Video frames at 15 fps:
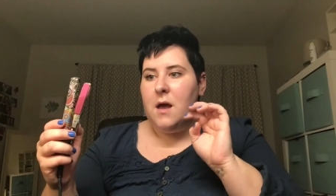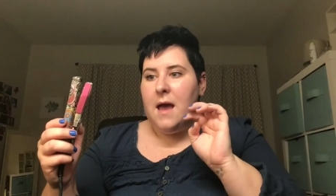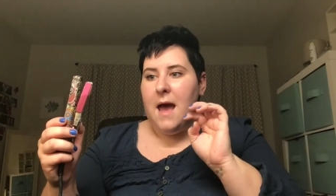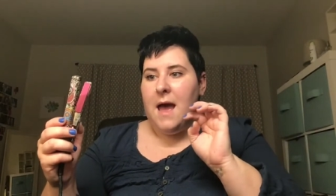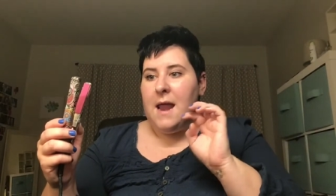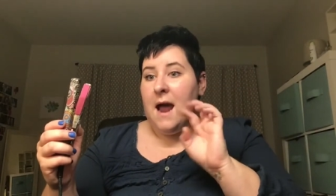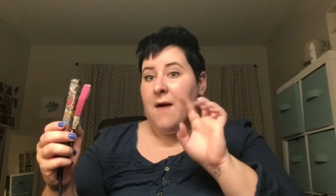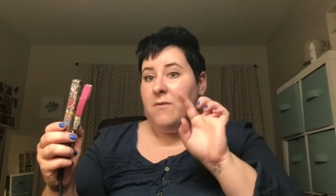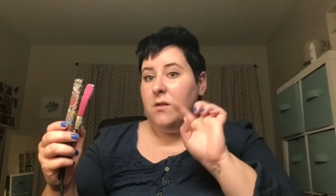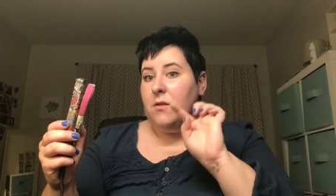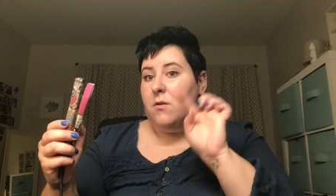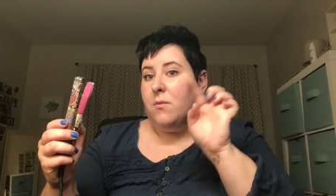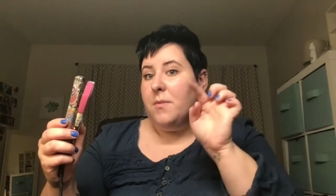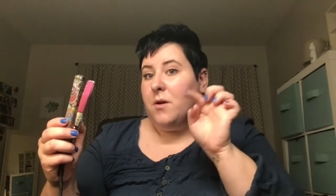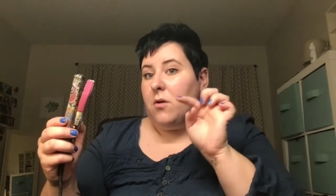and have a
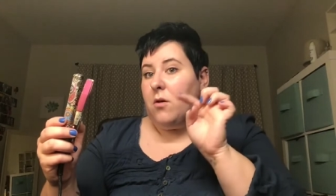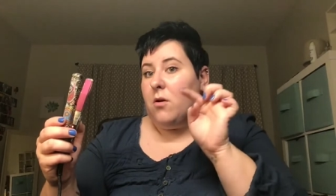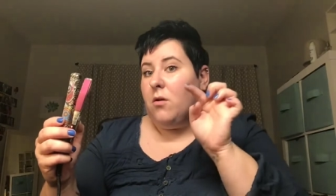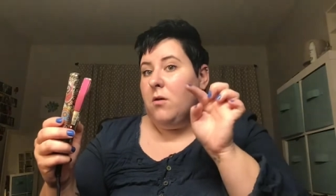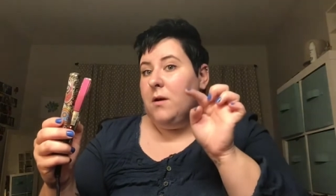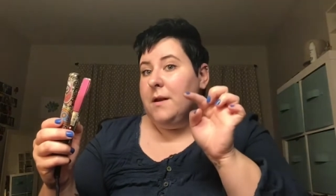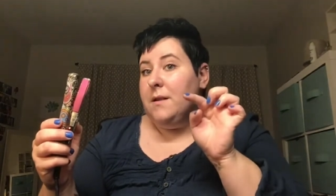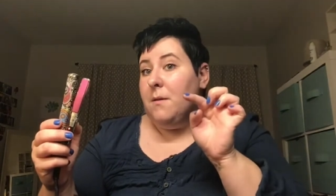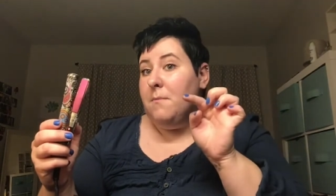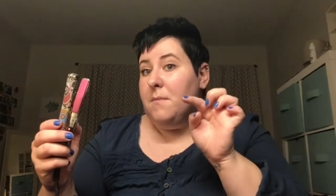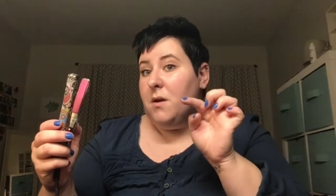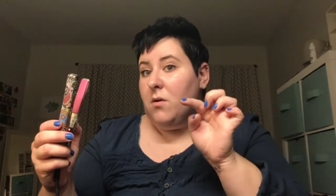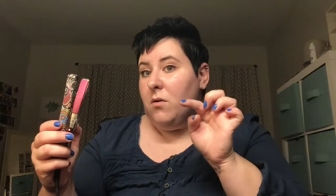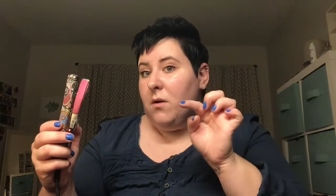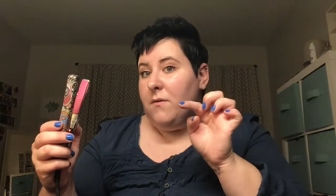little bit of curl in the
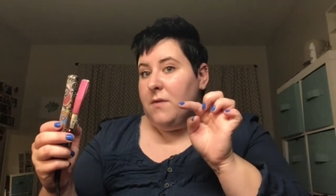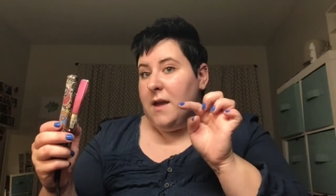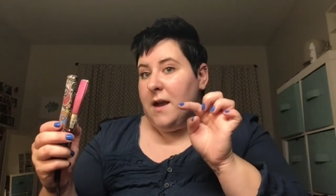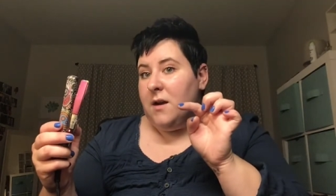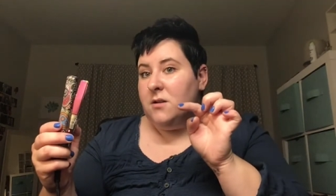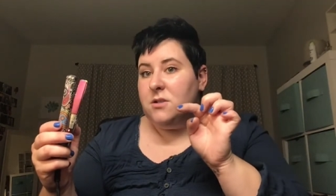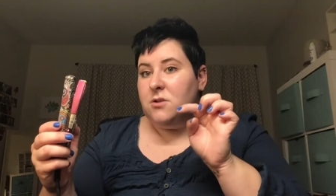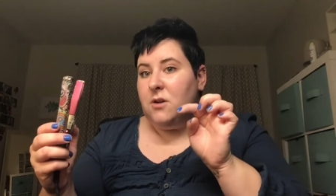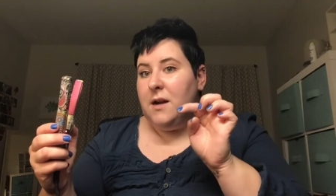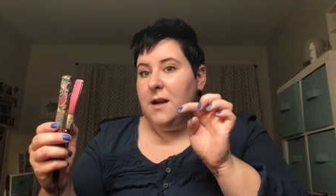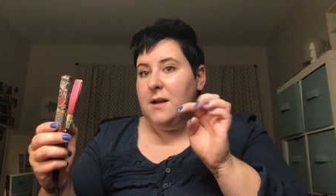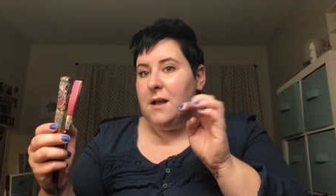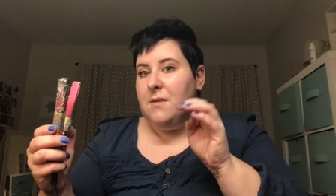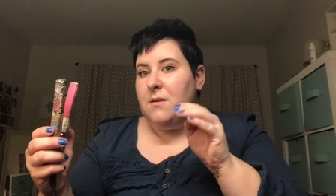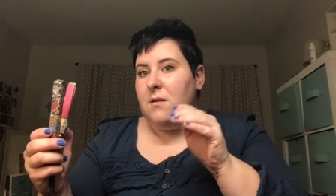middle of the hair strand
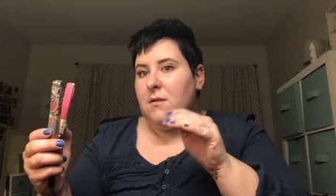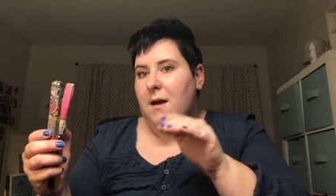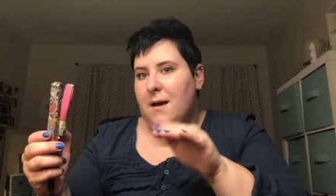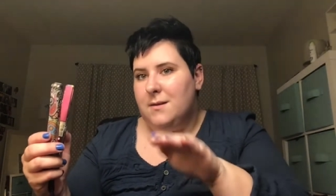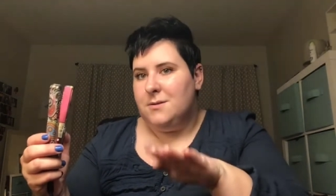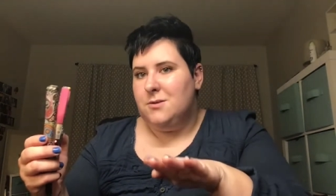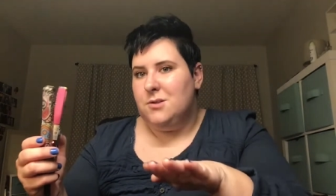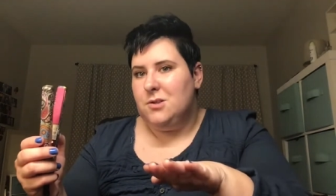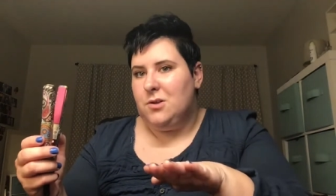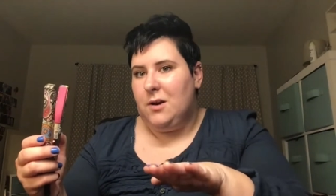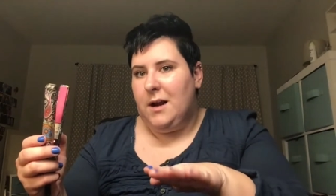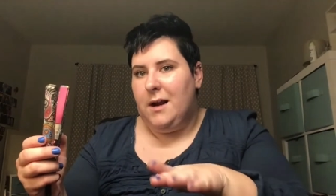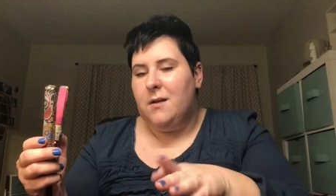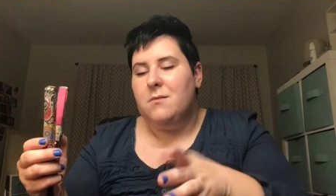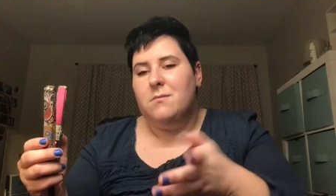and then the ends are
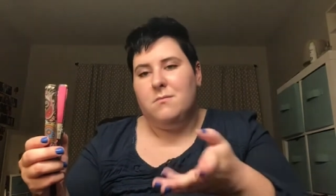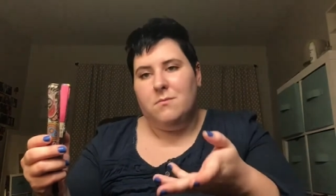straight,